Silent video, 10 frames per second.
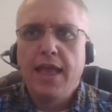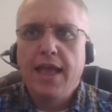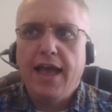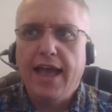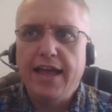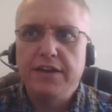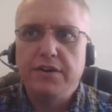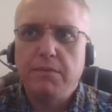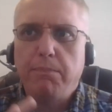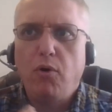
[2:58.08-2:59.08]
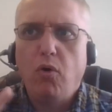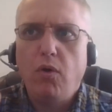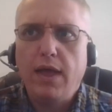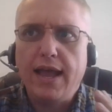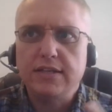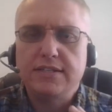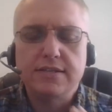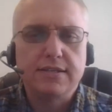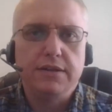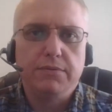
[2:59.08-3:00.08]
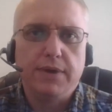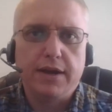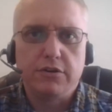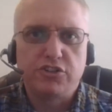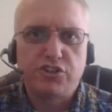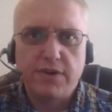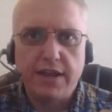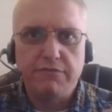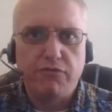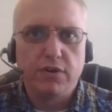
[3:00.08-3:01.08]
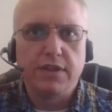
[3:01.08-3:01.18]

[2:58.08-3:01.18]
And Paul has to set the record straight for the